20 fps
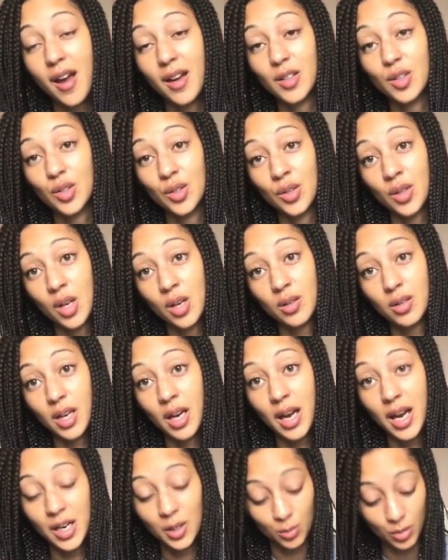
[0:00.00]
I saw those
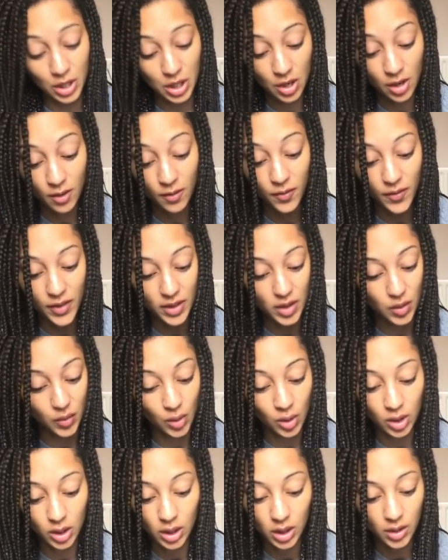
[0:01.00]
at Edinburgh Yarn
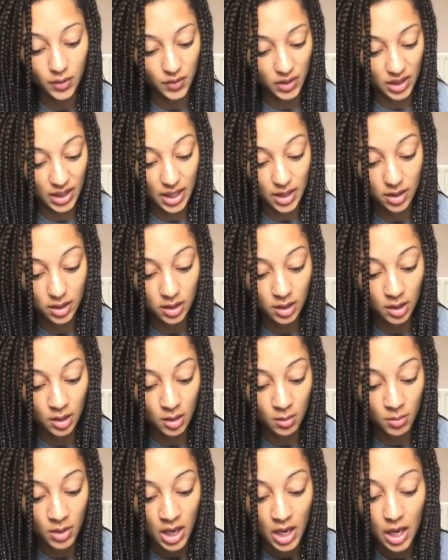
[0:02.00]
Festival, I'd love to get
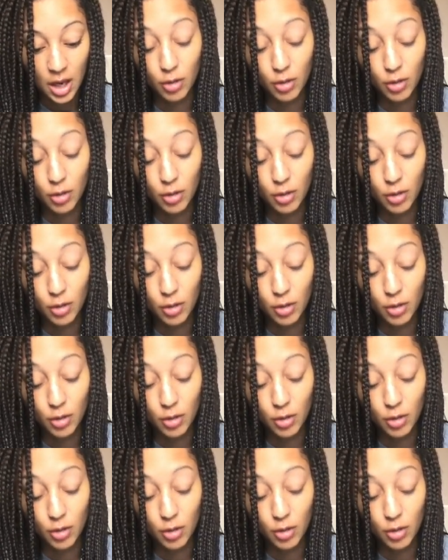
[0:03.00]
some.